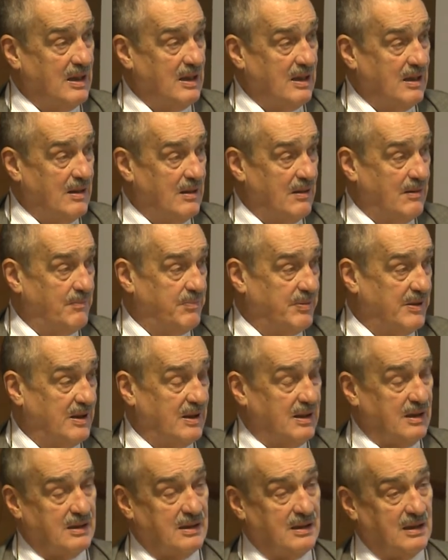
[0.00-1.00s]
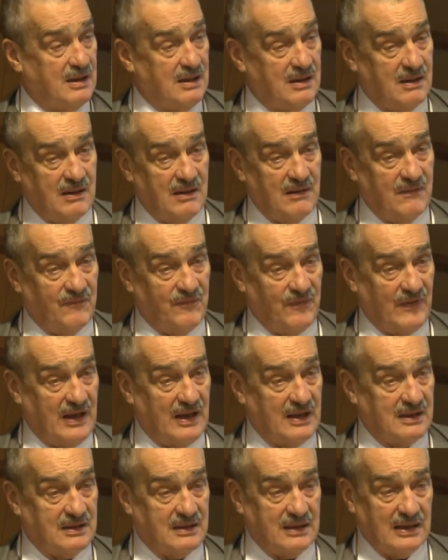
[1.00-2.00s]
be it in
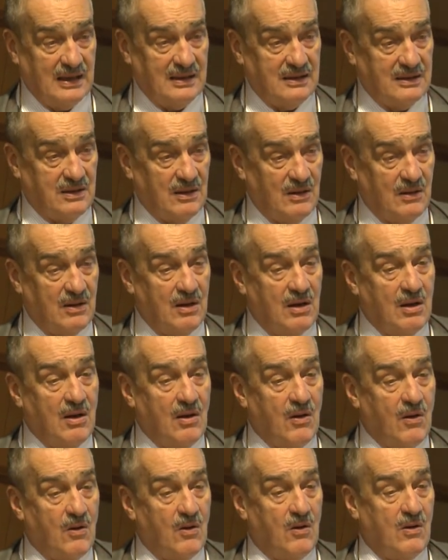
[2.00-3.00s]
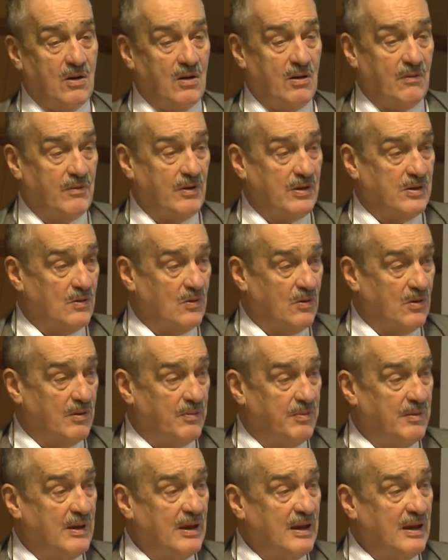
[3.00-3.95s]
France, and so all over Europe,